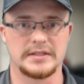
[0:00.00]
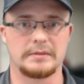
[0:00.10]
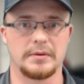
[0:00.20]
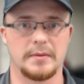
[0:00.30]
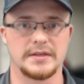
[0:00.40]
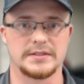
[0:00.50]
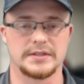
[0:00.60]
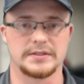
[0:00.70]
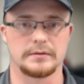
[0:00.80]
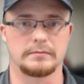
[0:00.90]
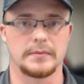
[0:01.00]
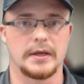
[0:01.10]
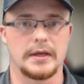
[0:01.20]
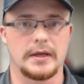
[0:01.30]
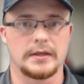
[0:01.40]
TPMS system
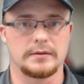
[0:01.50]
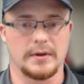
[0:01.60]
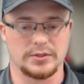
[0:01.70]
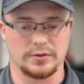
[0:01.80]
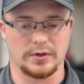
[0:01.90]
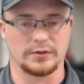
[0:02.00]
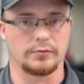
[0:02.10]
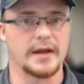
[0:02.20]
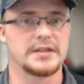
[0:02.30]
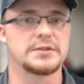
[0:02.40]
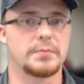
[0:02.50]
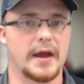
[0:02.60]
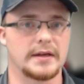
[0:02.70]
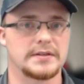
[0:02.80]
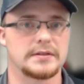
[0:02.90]
to make sure they're at the right
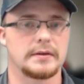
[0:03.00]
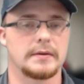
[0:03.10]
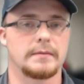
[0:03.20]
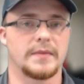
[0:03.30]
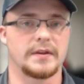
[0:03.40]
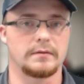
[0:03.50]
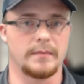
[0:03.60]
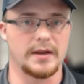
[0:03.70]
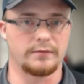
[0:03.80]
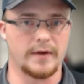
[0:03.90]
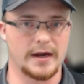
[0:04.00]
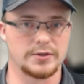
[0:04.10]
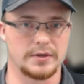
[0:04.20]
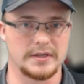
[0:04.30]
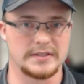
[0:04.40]
specs that the
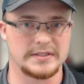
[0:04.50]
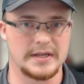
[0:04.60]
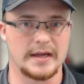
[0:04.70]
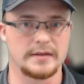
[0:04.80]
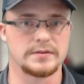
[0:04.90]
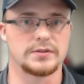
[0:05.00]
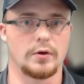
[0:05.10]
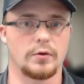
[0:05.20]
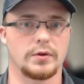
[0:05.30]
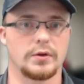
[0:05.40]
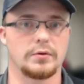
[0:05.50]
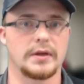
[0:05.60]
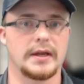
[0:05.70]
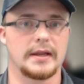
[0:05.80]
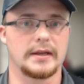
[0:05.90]
manufacturer has set so you
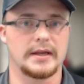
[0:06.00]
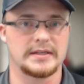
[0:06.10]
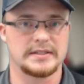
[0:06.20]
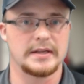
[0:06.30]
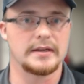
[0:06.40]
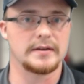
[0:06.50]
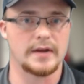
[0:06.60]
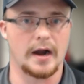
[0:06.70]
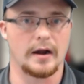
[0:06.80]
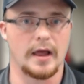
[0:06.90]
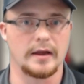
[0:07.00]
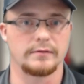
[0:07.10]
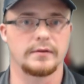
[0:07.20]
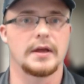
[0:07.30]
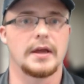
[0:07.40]
get extended tire
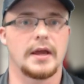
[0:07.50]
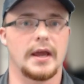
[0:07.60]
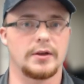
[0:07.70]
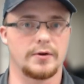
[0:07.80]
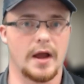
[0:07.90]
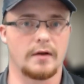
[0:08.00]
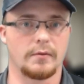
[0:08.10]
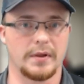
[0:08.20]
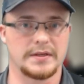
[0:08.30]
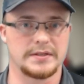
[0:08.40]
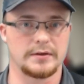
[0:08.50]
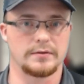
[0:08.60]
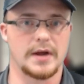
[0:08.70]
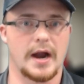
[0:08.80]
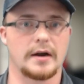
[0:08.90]
life and you're not replacing
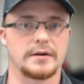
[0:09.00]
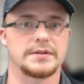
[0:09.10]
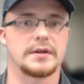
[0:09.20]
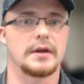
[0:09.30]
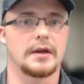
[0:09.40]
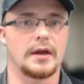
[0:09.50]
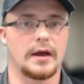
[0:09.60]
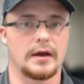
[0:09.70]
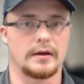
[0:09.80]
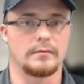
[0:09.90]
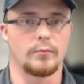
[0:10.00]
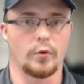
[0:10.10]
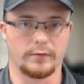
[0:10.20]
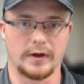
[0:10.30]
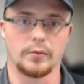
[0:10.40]
your tires
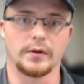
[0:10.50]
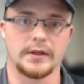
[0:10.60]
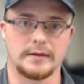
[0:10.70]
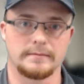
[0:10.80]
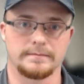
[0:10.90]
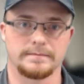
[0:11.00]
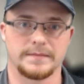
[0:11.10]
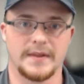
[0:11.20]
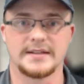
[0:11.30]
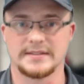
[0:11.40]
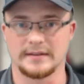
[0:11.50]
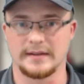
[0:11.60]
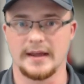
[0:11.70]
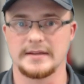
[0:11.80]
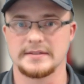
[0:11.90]
more frequently. And that's
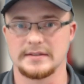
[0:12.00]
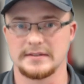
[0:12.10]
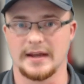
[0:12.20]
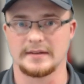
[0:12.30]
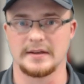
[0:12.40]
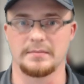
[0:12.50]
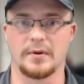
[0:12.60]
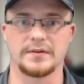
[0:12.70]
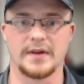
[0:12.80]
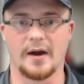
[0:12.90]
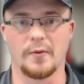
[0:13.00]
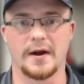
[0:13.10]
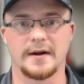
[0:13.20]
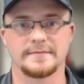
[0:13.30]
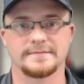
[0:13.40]
today's tech tip on tire wear.